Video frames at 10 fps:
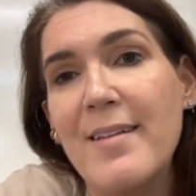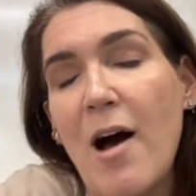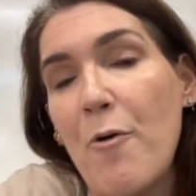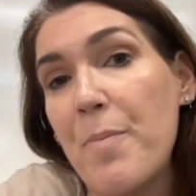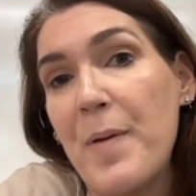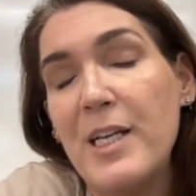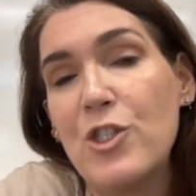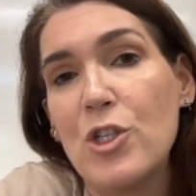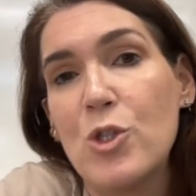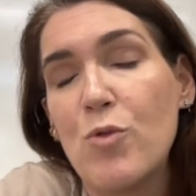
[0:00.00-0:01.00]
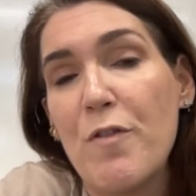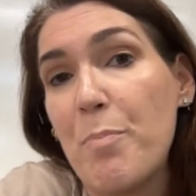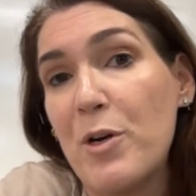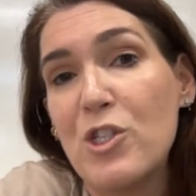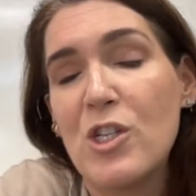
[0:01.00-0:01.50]
our patients with
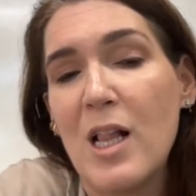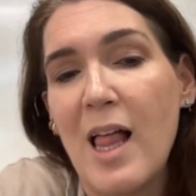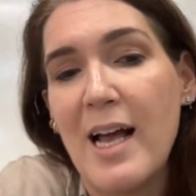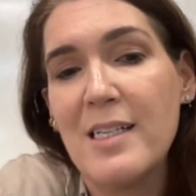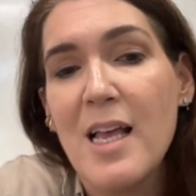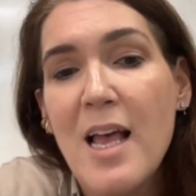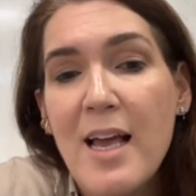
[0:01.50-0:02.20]
personalized,